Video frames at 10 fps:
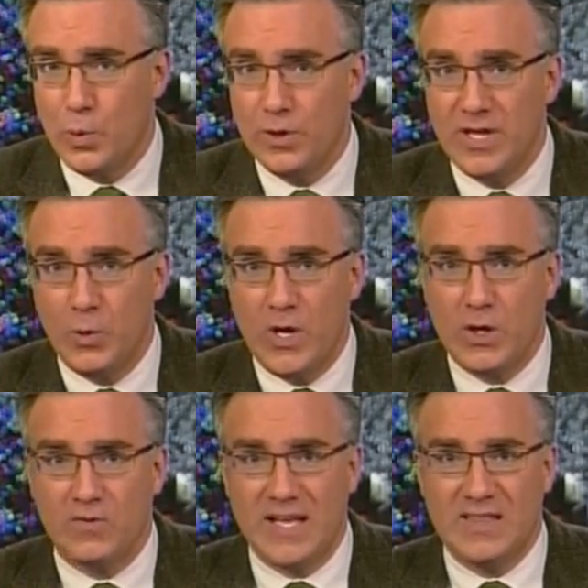Would that
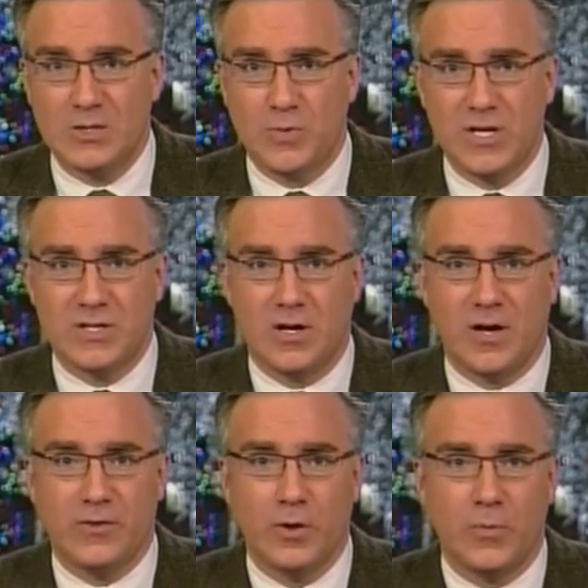we could let this
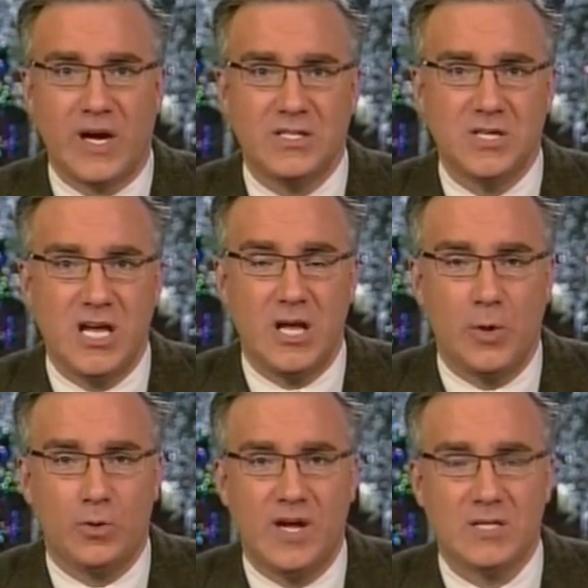president off the hook by seeing
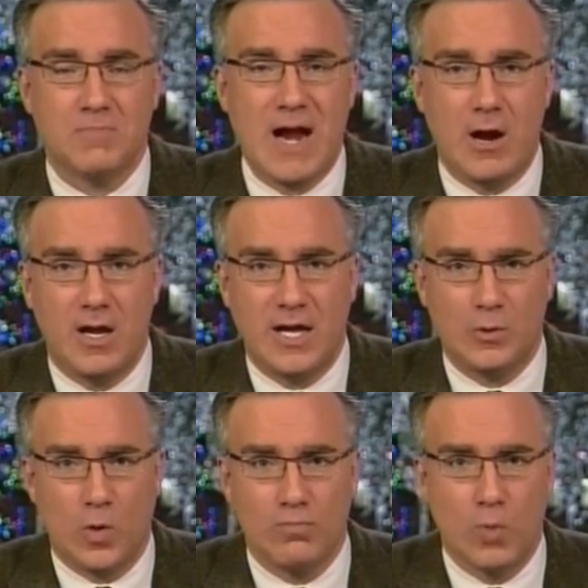him only as
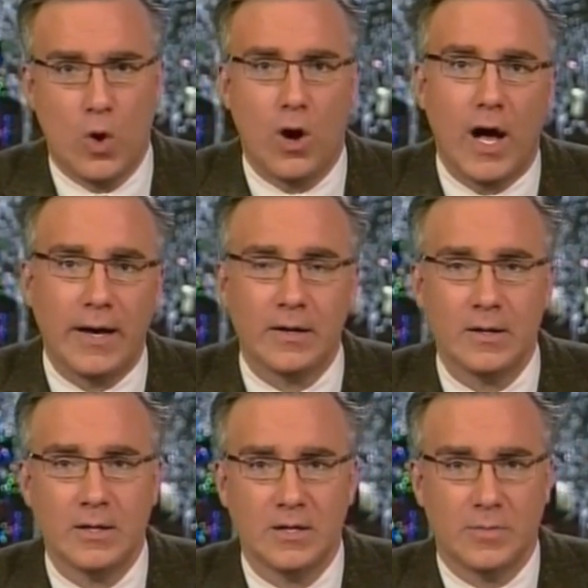marionette or moron.
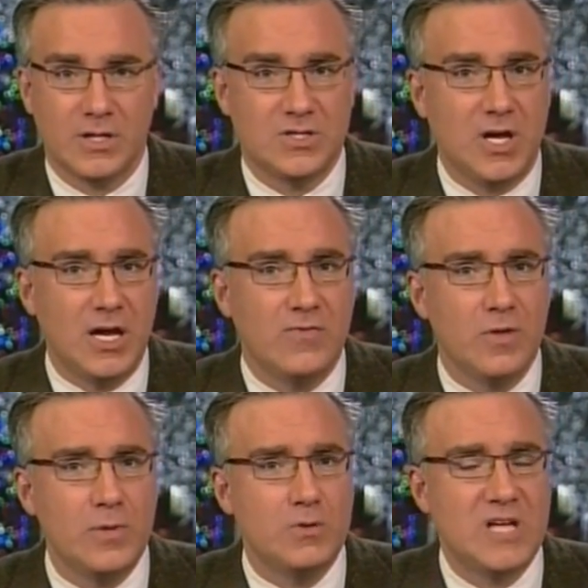But a study
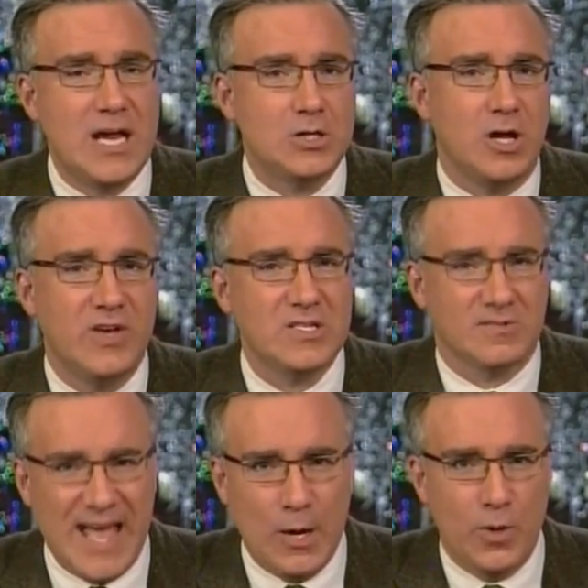of the mutation of
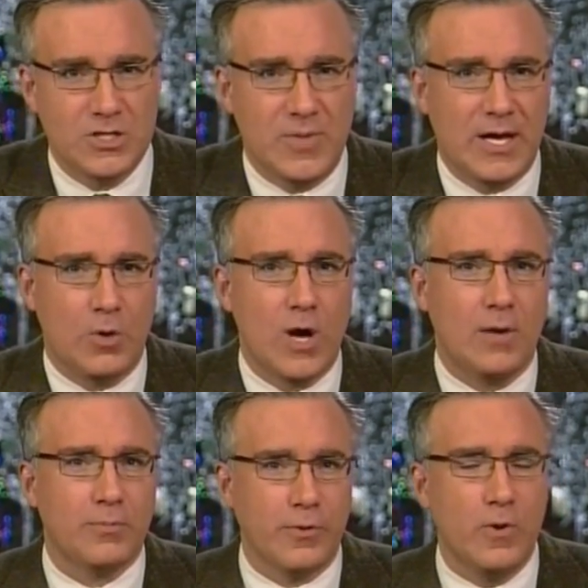his language about
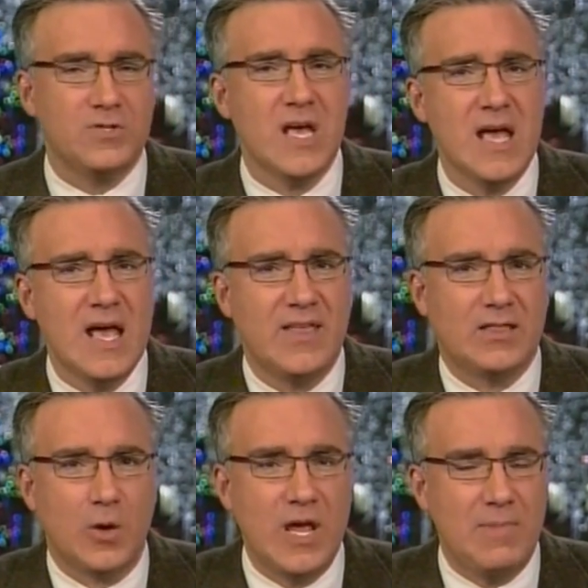Iran proves
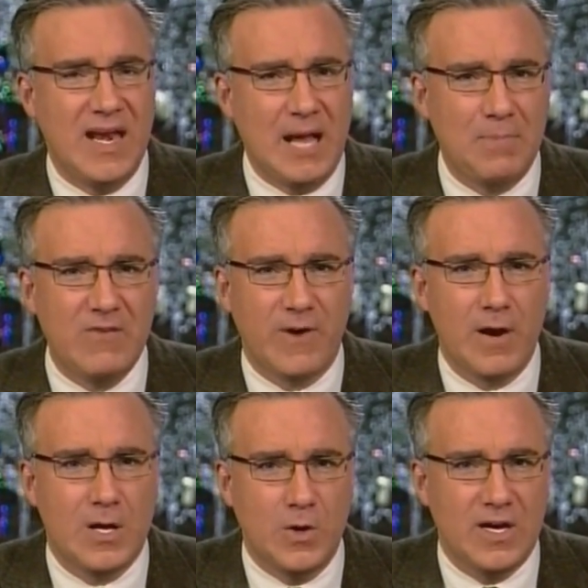that though he may not be
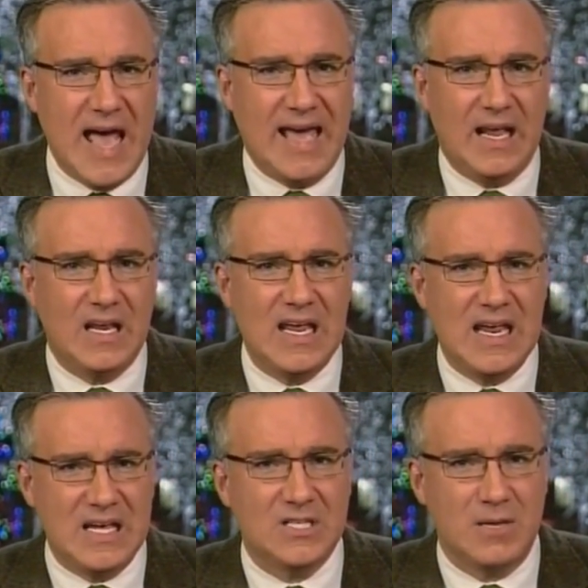very good at it,
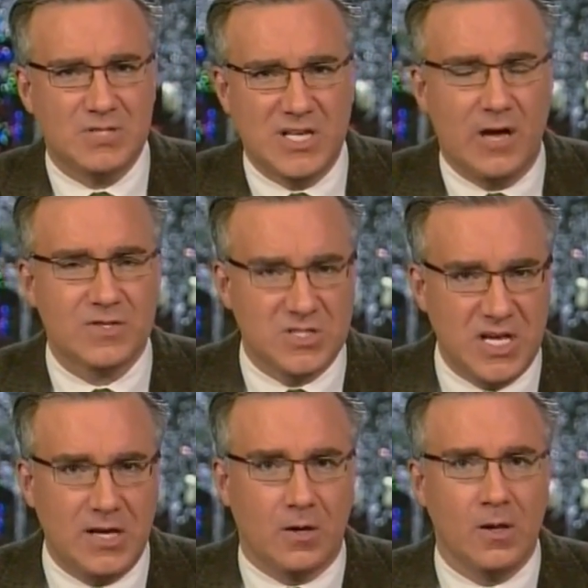he is himself
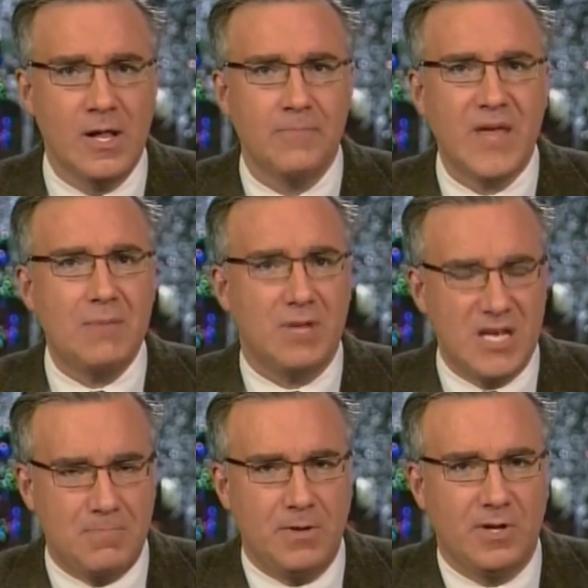still a
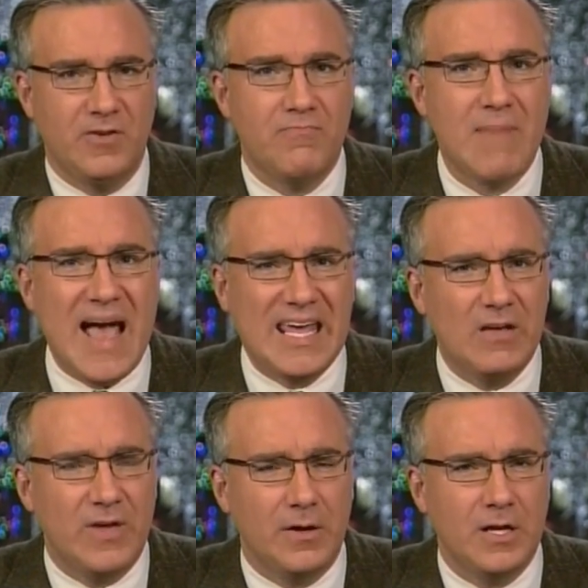manipulative,
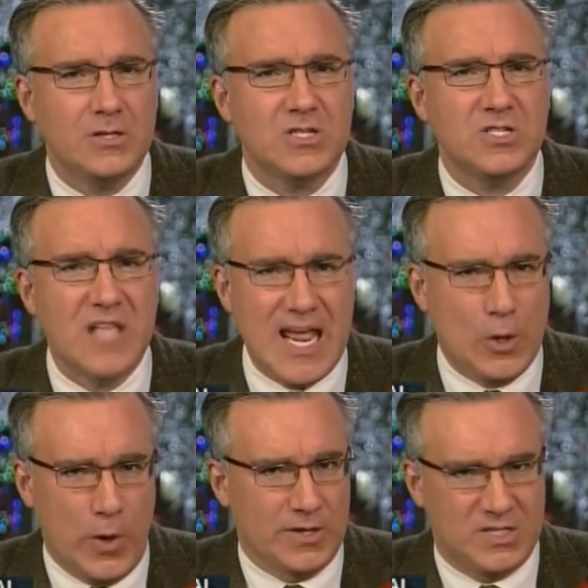Machiavellian
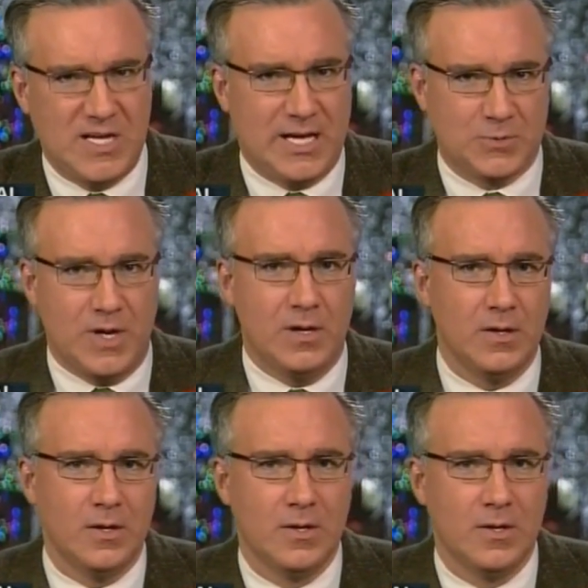snake oil salesman.